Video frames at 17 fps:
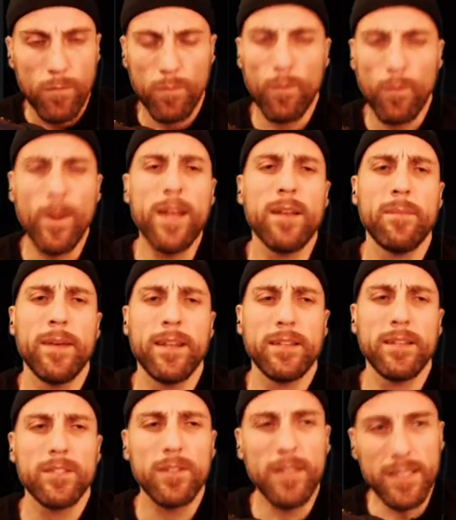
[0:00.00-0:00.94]
Wait a
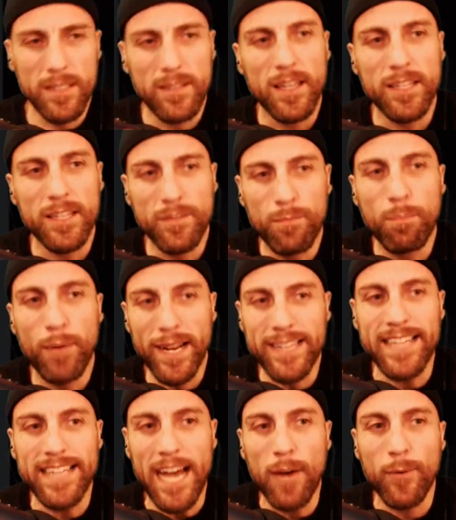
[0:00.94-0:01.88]
minute. So let's break
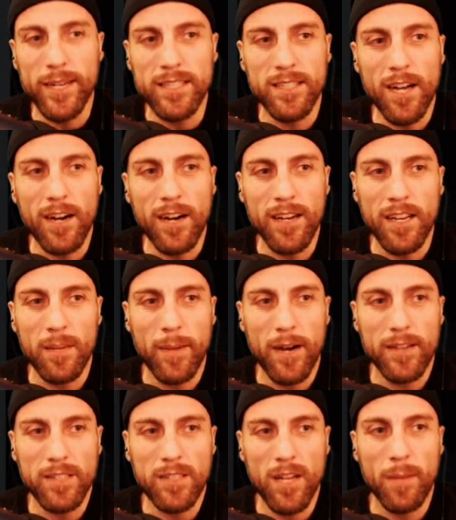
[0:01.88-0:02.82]
down what he's talking about.
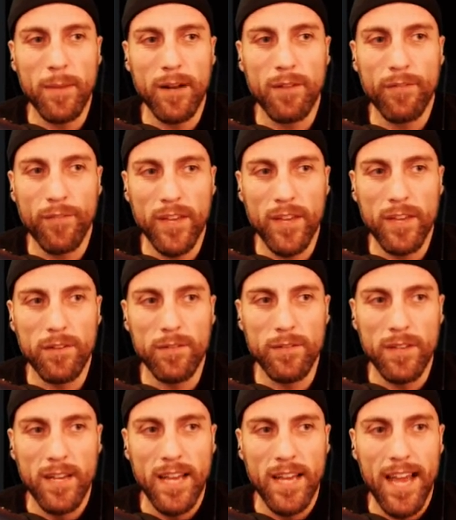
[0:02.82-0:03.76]
He's talking about a
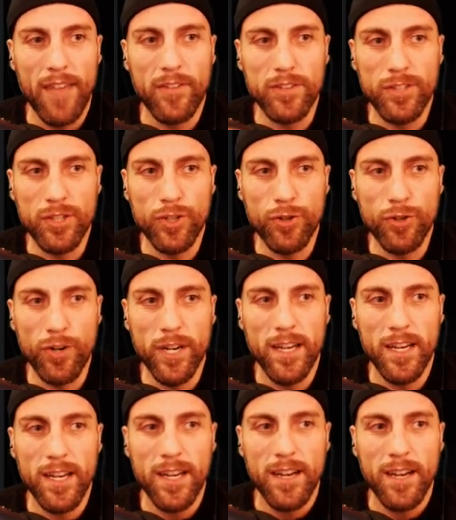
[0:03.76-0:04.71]
field and there's a
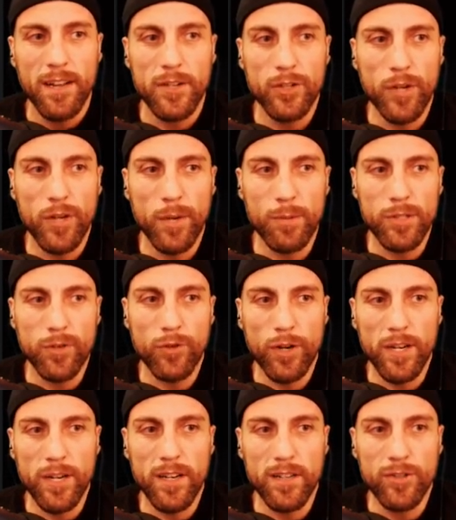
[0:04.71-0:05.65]
tree. The tree was
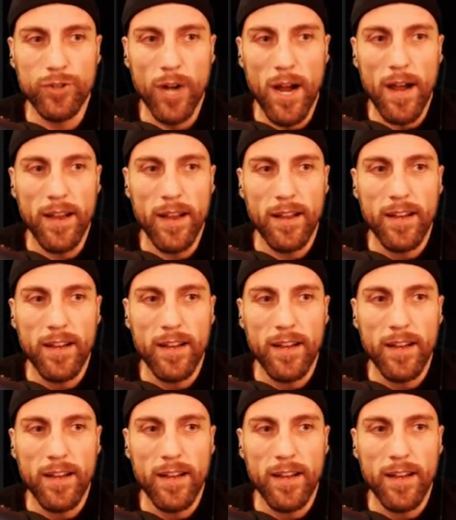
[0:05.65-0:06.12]
crooked and dry.